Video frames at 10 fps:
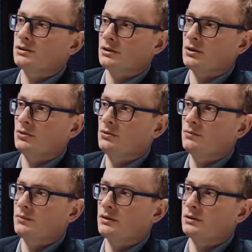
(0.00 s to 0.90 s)
as a whole
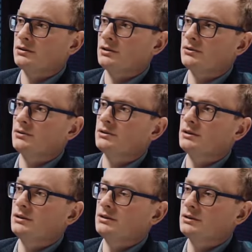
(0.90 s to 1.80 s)
in general
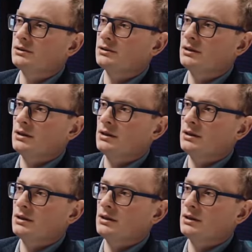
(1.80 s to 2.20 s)
statistics,